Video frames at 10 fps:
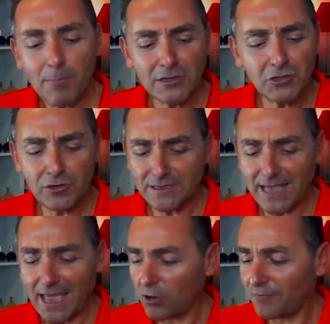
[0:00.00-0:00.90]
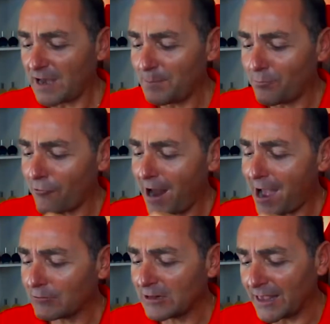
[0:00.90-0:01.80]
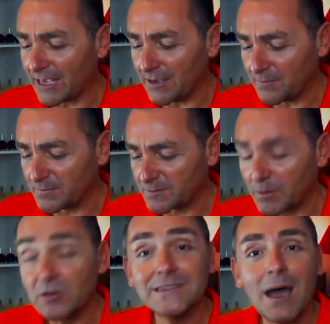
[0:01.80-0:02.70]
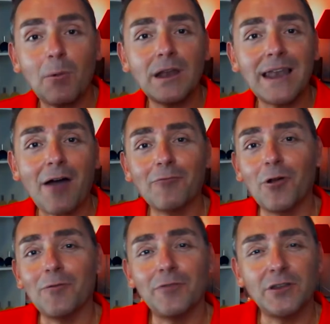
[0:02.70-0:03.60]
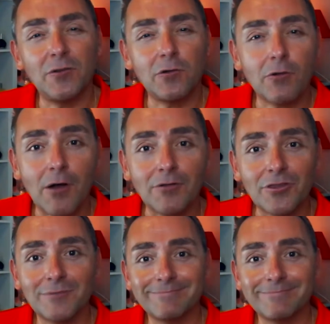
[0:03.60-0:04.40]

Make sure you take off any brown leaves because that will allow room for new growth.